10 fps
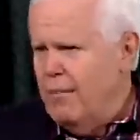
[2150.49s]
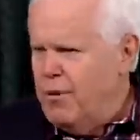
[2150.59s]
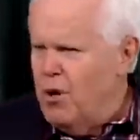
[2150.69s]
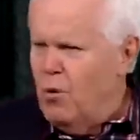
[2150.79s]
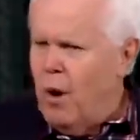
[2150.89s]

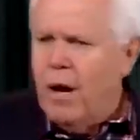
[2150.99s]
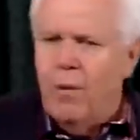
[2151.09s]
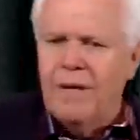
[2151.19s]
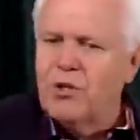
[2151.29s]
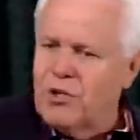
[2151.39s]
Pure
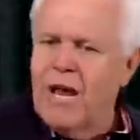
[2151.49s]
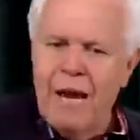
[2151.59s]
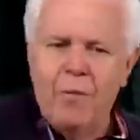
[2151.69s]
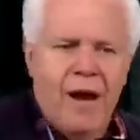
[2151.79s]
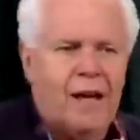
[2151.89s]
work. Well, it's the
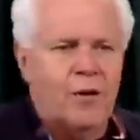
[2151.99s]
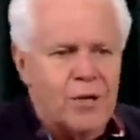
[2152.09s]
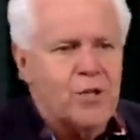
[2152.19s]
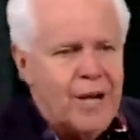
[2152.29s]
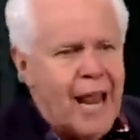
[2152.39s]
same way in
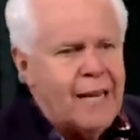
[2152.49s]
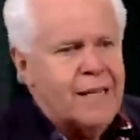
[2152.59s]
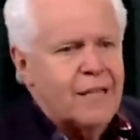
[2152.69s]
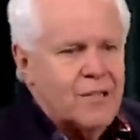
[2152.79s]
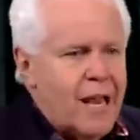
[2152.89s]

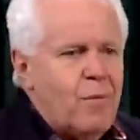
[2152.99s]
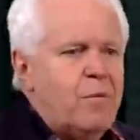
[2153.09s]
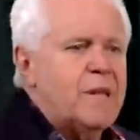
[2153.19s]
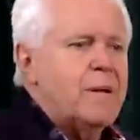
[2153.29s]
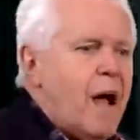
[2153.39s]
Christianity. Same way
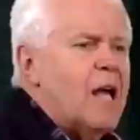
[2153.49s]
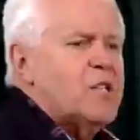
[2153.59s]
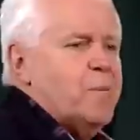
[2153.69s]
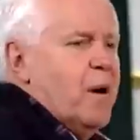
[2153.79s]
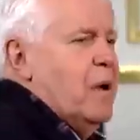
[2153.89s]
with the
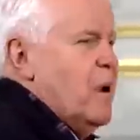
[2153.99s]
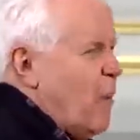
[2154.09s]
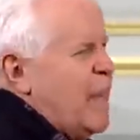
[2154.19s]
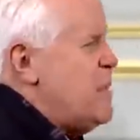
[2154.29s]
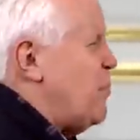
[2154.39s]
gospel. Why do